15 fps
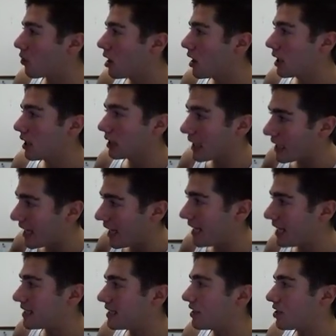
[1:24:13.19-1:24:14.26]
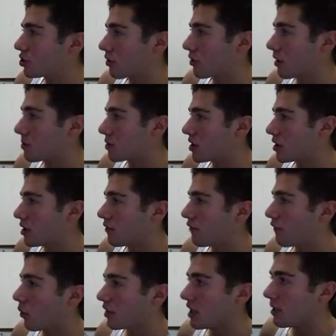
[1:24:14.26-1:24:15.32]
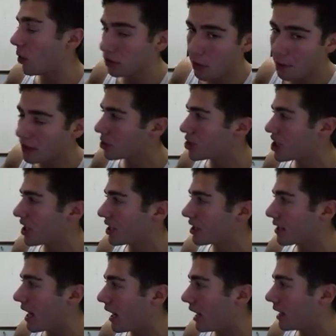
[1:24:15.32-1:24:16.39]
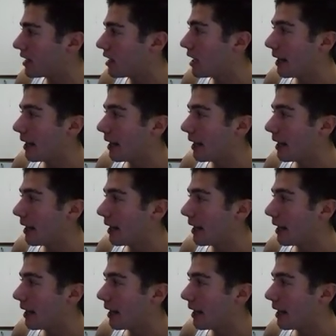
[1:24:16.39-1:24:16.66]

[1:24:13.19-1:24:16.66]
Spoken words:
is in the description for the multiple people jig guide.